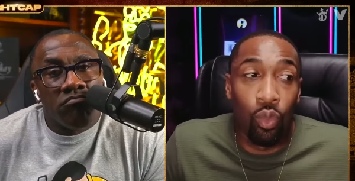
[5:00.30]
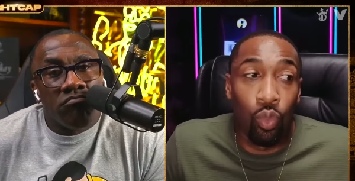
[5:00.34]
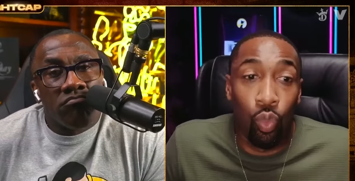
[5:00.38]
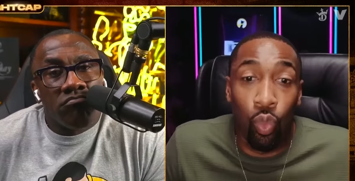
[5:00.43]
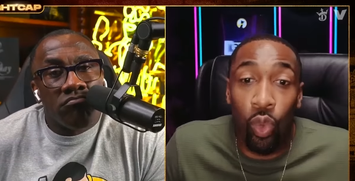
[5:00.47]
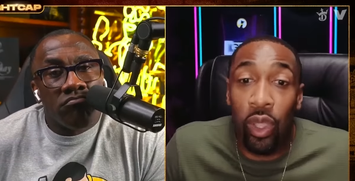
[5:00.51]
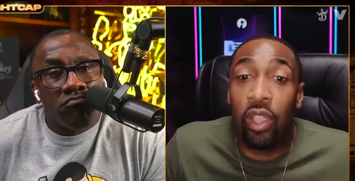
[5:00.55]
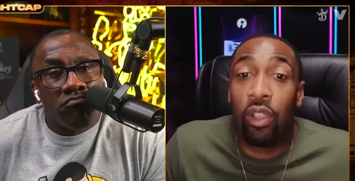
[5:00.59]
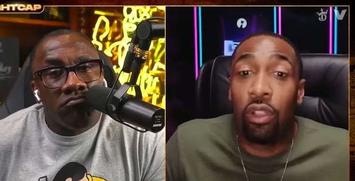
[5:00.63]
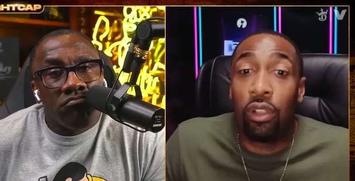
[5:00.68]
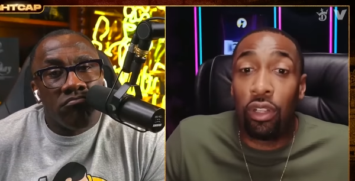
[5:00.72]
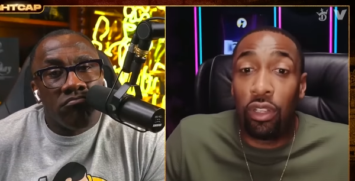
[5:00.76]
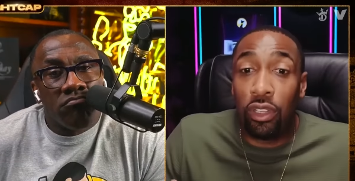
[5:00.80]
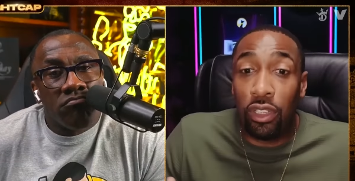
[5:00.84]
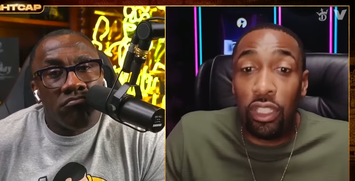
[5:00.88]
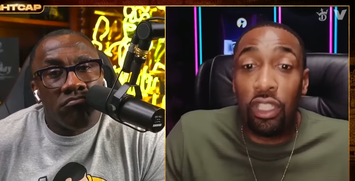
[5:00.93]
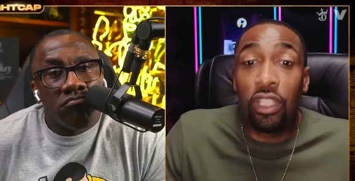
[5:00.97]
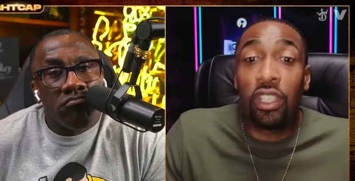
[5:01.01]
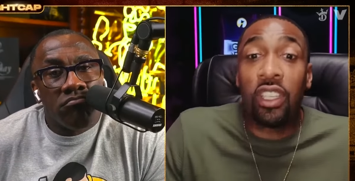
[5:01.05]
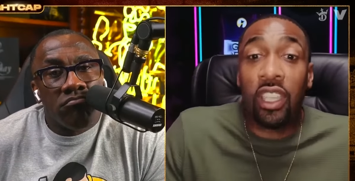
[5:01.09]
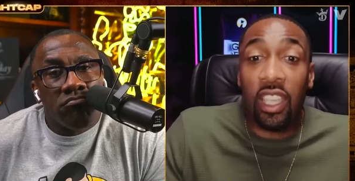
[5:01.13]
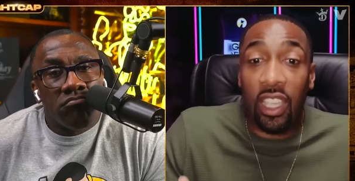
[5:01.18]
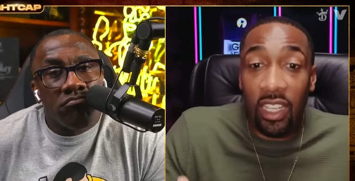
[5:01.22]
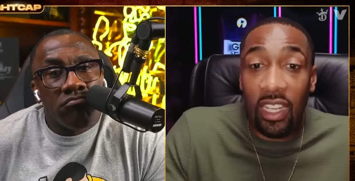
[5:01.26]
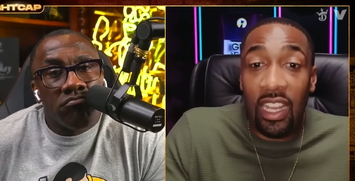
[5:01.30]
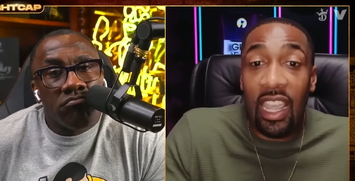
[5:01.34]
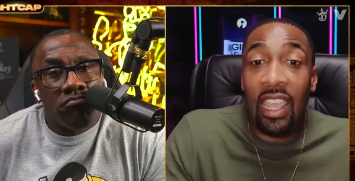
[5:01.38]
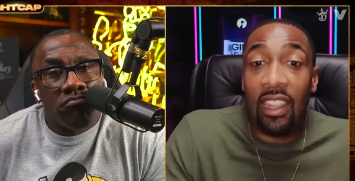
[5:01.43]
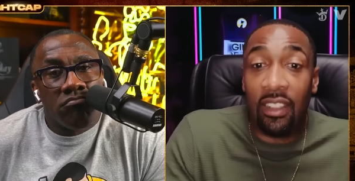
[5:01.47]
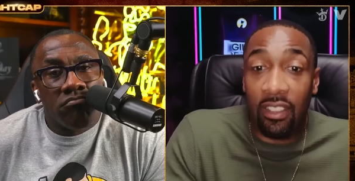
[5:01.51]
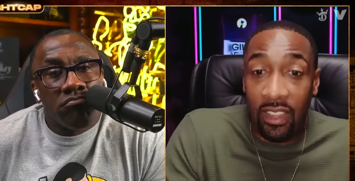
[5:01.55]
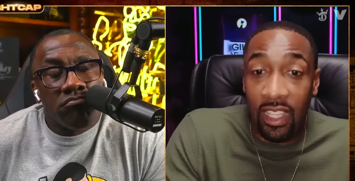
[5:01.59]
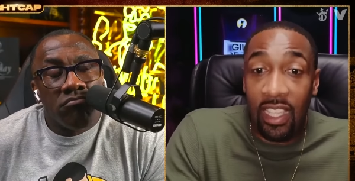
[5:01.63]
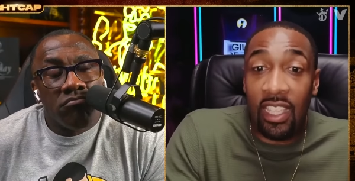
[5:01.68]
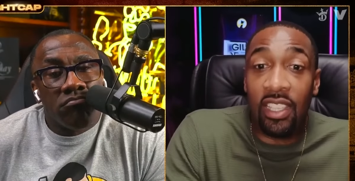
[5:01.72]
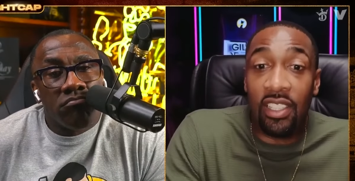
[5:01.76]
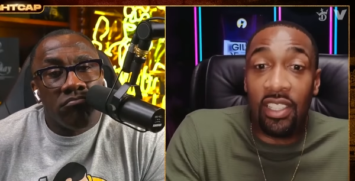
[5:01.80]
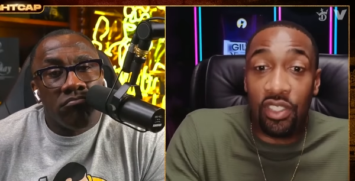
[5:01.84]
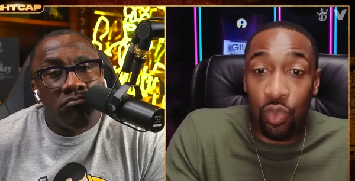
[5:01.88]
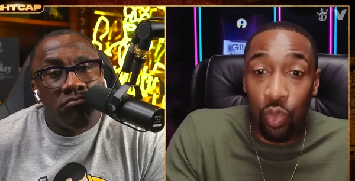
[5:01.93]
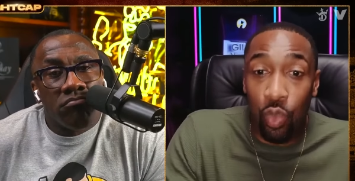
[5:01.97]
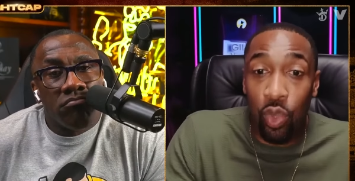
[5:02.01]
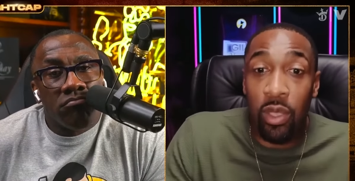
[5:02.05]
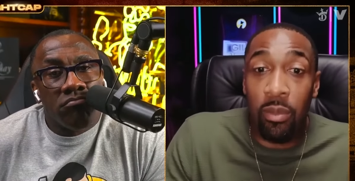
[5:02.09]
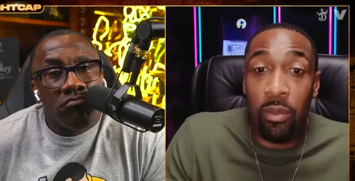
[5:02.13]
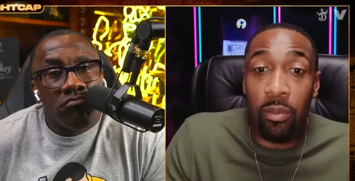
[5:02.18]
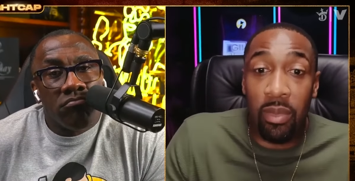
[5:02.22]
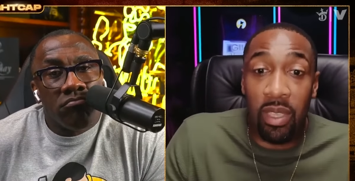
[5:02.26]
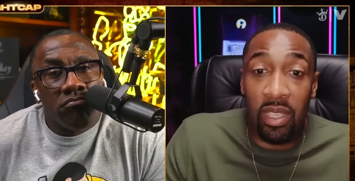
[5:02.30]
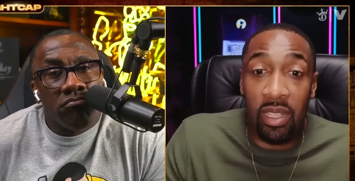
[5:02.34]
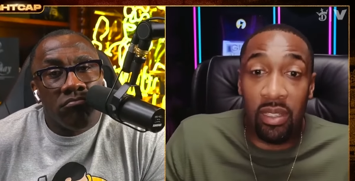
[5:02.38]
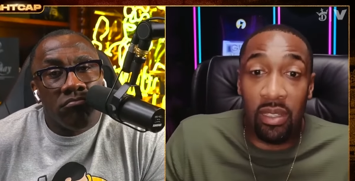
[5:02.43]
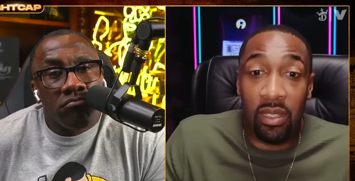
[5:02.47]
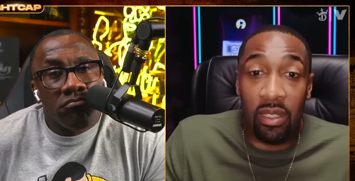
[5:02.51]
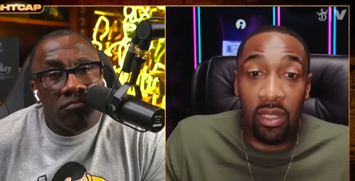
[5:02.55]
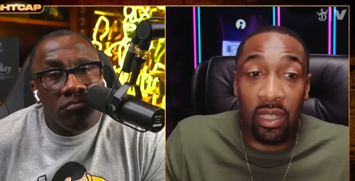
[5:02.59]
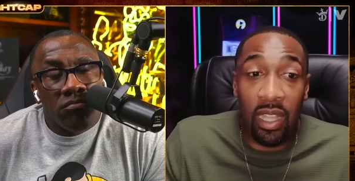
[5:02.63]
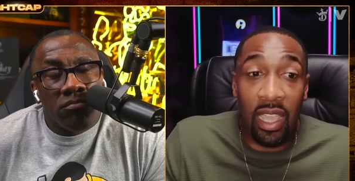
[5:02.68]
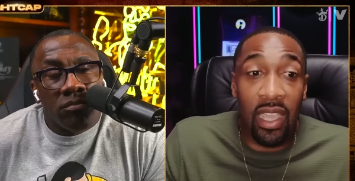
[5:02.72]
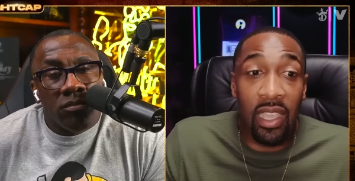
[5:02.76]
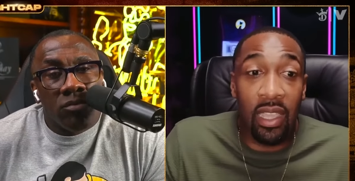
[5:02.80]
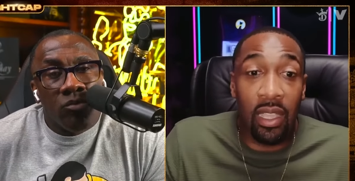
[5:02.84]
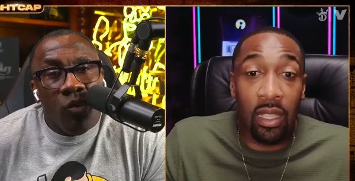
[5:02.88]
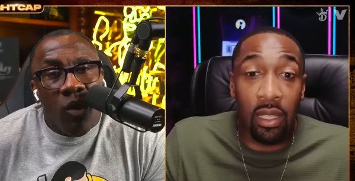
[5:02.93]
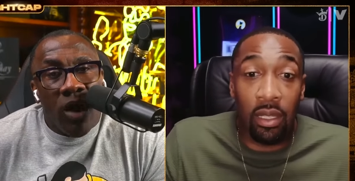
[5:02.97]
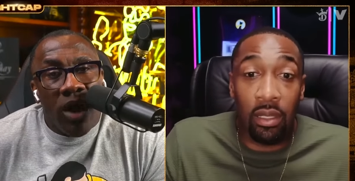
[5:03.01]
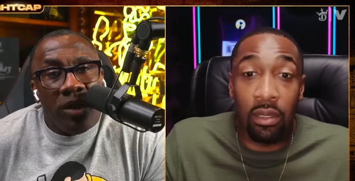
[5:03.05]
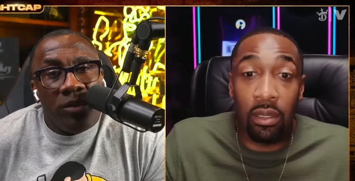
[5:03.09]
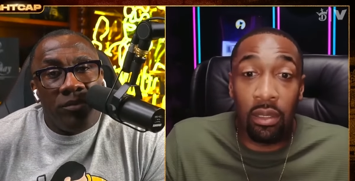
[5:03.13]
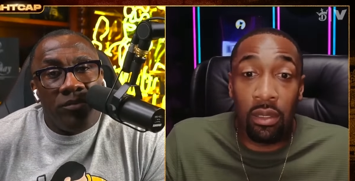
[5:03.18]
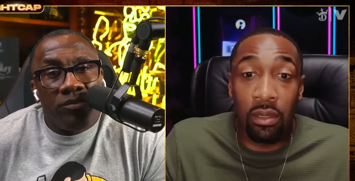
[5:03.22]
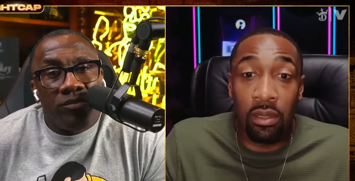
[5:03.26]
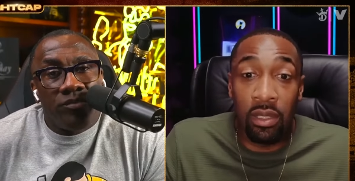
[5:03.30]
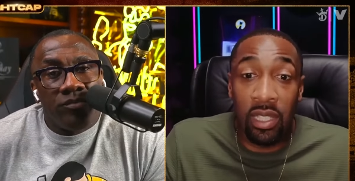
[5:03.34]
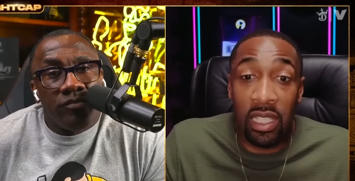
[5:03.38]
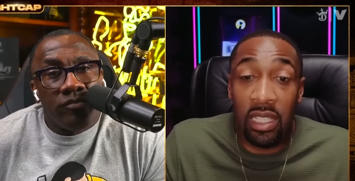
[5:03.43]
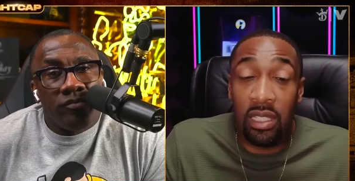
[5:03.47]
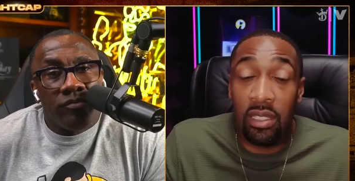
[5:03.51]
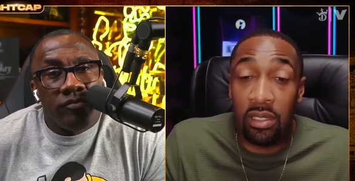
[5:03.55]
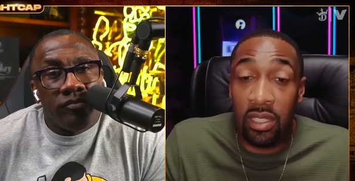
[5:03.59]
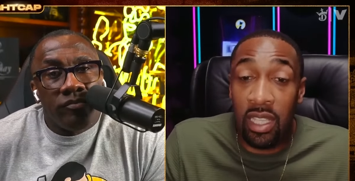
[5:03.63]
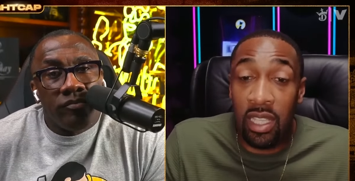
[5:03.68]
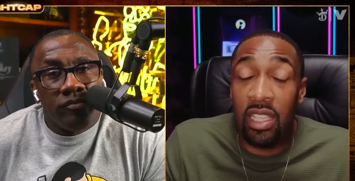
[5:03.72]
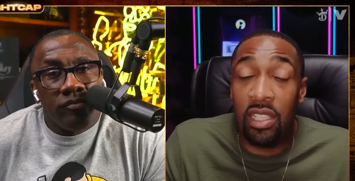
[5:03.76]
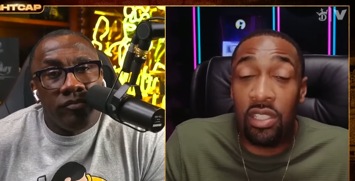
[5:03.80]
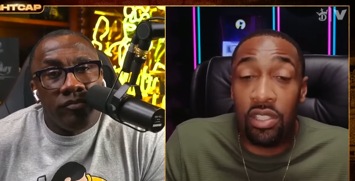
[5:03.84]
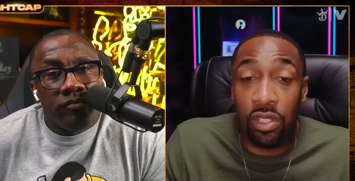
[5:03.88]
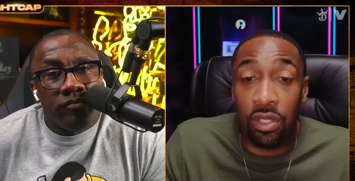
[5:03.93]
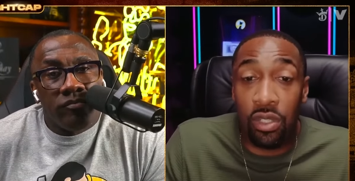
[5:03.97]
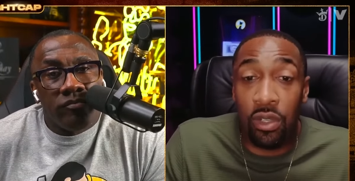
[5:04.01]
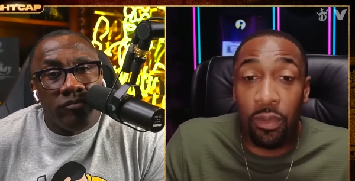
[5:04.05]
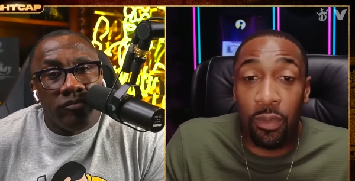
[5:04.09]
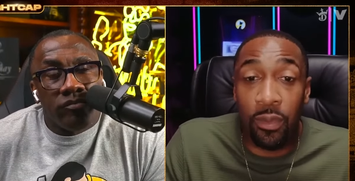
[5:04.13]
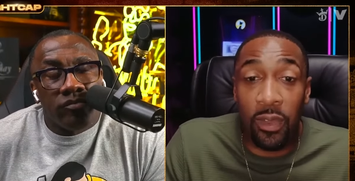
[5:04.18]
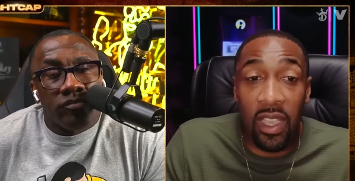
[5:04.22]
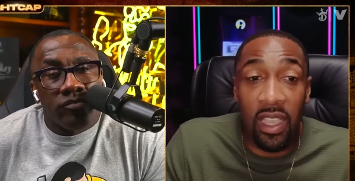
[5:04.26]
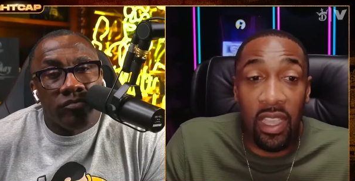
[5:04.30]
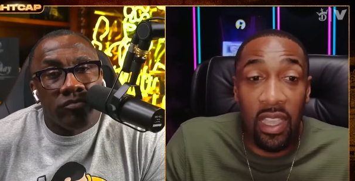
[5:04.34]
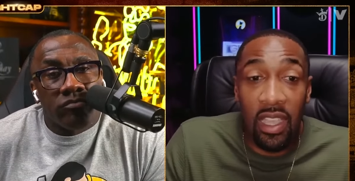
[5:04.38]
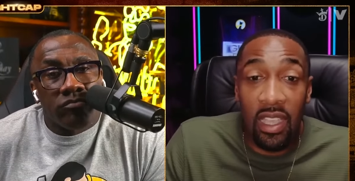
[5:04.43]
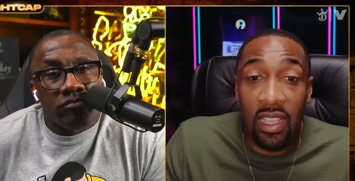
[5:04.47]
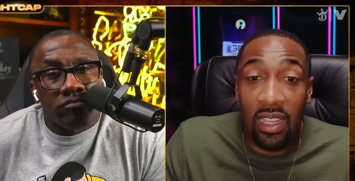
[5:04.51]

Speaker 1: we're looking at these women like right. these are the fi-